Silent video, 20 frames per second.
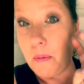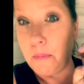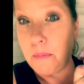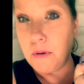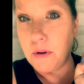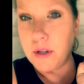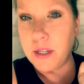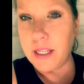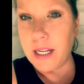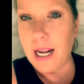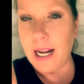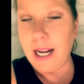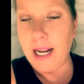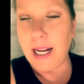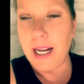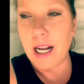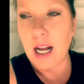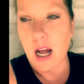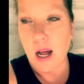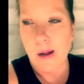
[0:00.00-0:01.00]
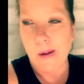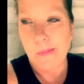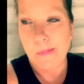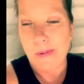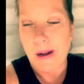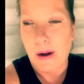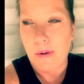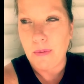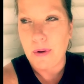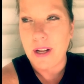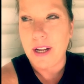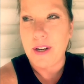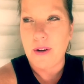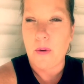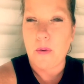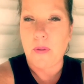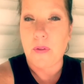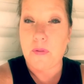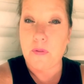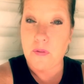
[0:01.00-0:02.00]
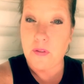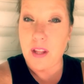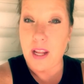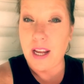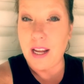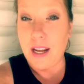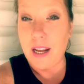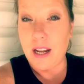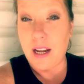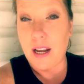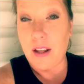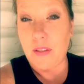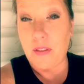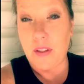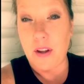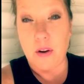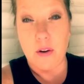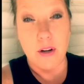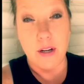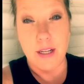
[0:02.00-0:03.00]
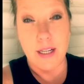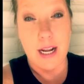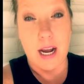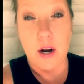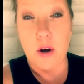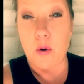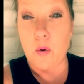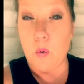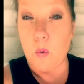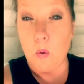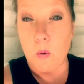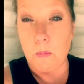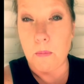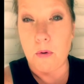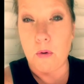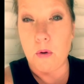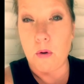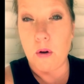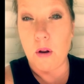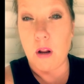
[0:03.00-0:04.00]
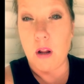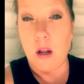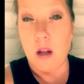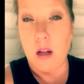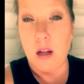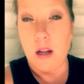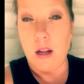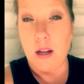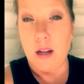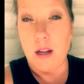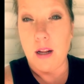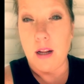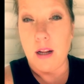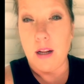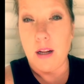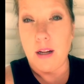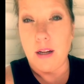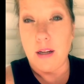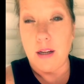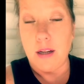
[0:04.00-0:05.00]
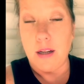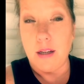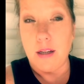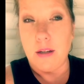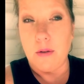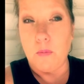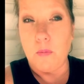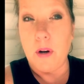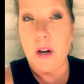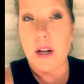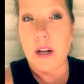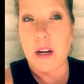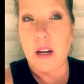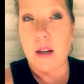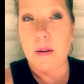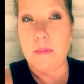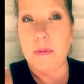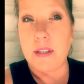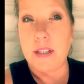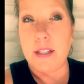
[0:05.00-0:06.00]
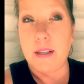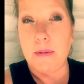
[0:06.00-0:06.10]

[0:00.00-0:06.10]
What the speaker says: per se. I really don't think there is a normal when it comes